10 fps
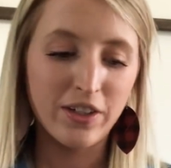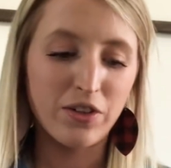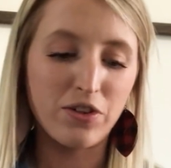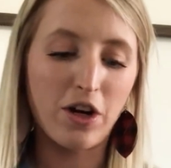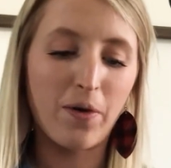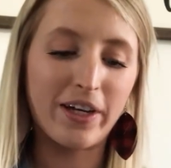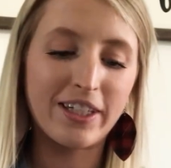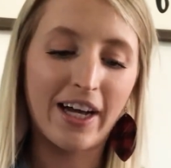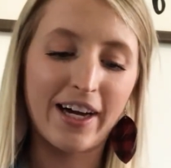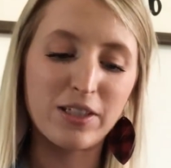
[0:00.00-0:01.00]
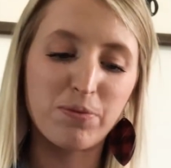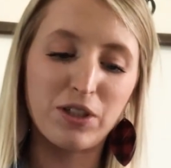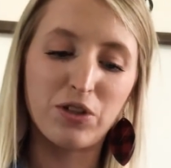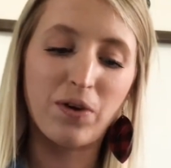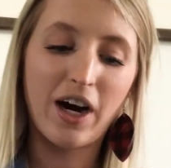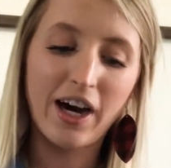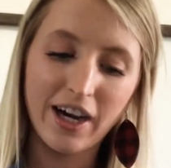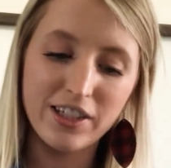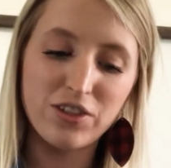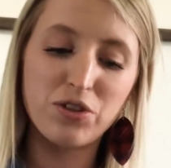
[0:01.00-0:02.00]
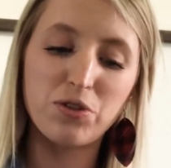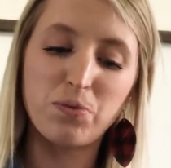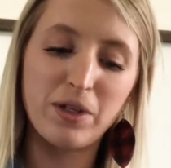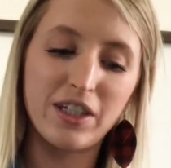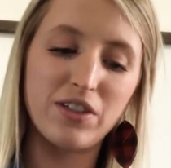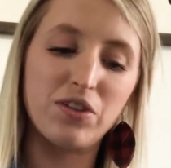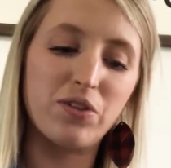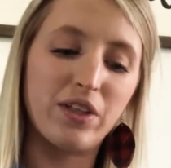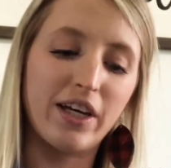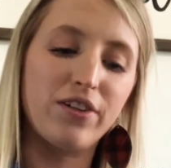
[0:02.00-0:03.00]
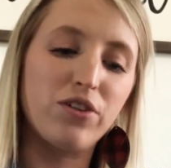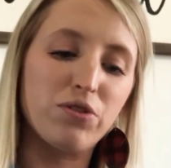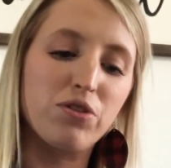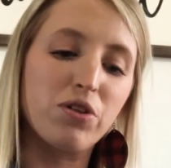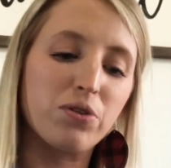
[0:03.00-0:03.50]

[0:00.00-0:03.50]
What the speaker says: You know in class we do I do, we do, then you do.